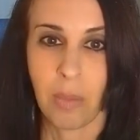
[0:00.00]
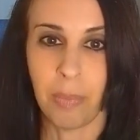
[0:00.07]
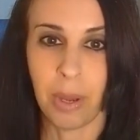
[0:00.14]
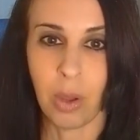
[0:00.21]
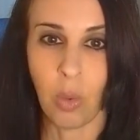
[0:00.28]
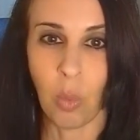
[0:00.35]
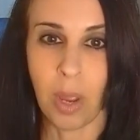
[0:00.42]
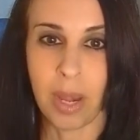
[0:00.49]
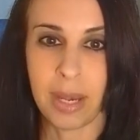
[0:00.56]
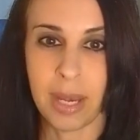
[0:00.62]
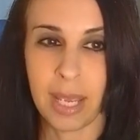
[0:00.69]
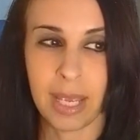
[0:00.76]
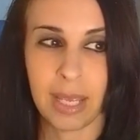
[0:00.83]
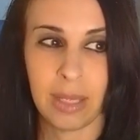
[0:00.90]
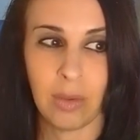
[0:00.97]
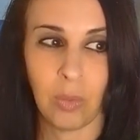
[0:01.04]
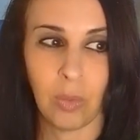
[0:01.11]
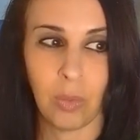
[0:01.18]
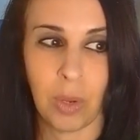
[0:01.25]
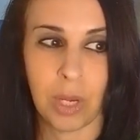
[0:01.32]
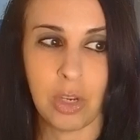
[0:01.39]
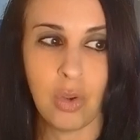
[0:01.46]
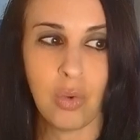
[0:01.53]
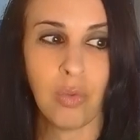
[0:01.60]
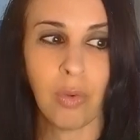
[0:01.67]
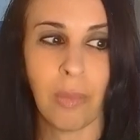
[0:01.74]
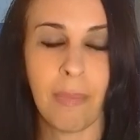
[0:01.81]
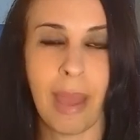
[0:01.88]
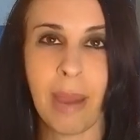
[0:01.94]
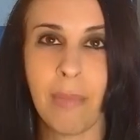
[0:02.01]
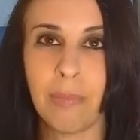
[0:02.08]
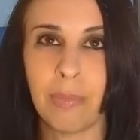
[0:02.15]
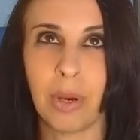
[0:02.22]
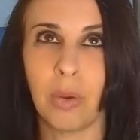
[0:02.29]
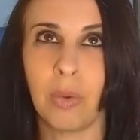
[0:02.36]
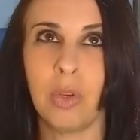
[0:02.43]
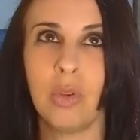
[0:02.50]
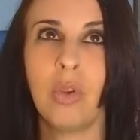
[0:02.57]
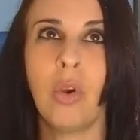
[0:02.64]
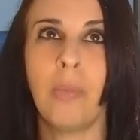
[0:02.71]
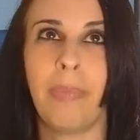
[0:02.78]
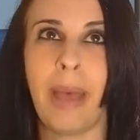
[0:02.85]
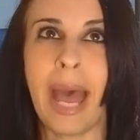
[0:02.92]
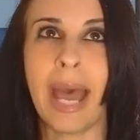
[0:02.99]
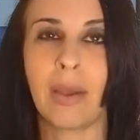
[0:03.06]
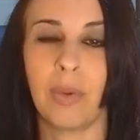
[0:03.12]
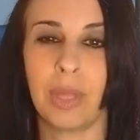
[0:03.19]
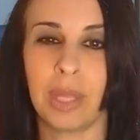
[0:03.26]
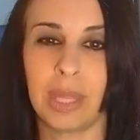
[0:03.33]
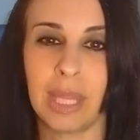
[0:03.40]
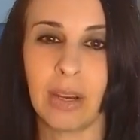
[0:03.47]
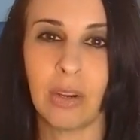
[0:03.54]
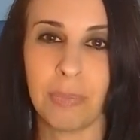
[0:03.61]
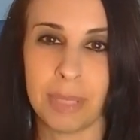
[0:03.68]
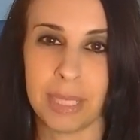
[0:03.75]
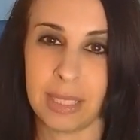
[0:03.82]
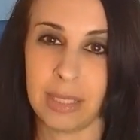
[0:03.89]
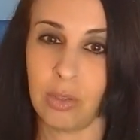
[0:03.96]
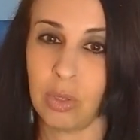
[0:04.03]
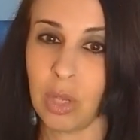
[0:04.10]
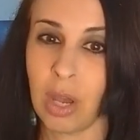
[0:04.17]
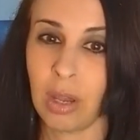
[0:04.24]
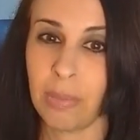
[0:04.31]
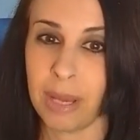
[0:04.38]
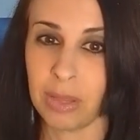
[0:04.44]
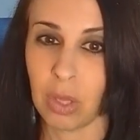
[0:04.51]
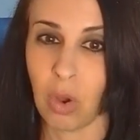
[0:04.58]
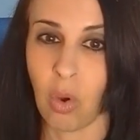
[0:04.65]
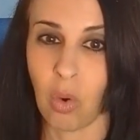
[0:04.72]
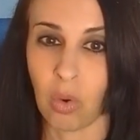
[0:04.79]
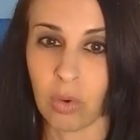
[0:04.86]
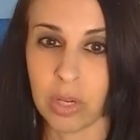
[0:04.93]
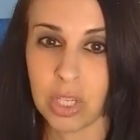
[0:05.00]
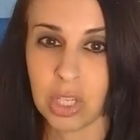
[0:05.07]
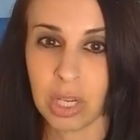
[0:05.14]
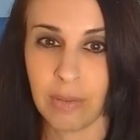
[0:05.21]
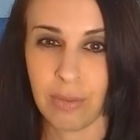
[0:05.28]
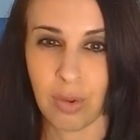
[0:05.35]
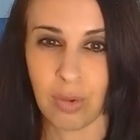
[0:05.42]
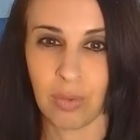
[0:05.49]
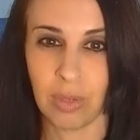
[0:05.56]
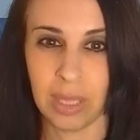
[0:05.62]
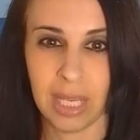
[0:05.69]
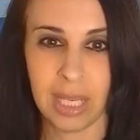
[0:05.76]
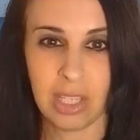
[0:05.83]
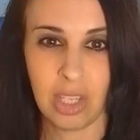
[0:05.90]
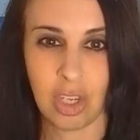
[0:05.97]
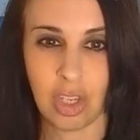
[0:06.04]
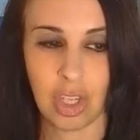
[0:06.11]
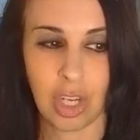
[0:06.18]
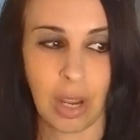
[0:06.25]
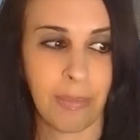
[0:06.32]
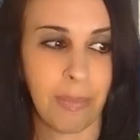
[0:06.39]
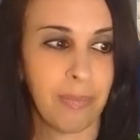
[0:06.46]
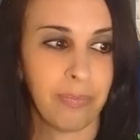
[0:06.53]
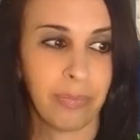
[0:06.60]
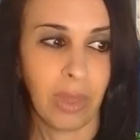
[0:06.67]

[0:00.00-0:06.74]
But when when you remember, when you go back with a therapist and you talk about the origin of your relationship,